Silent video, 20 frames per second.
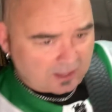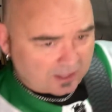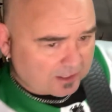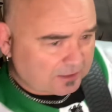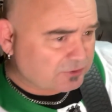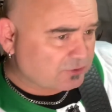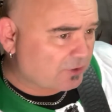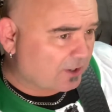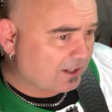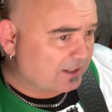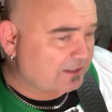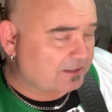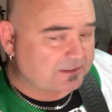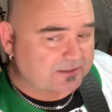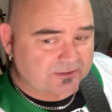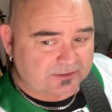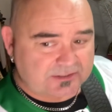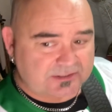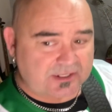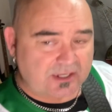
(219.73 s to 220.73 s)
trying
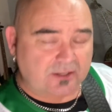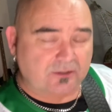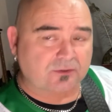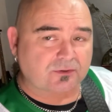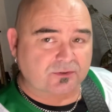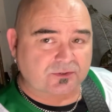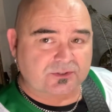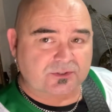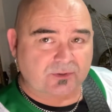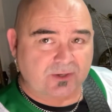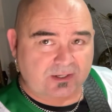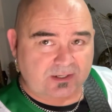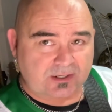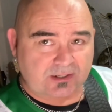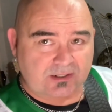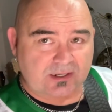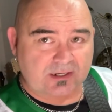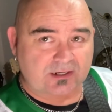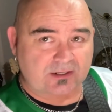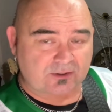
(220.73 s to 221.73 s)
to stay close so I can
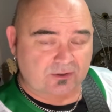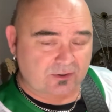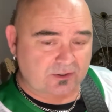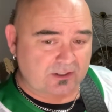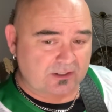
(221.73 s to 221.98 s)
get a good